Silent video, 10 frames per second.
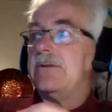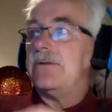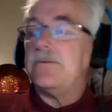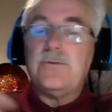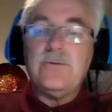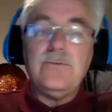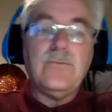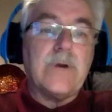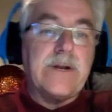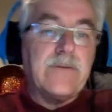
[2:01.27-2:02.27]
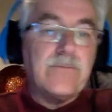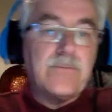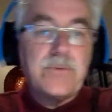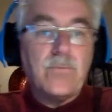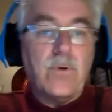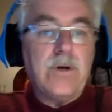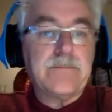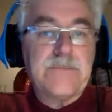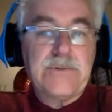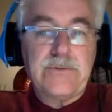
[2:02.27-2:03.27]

to do whatever we want them to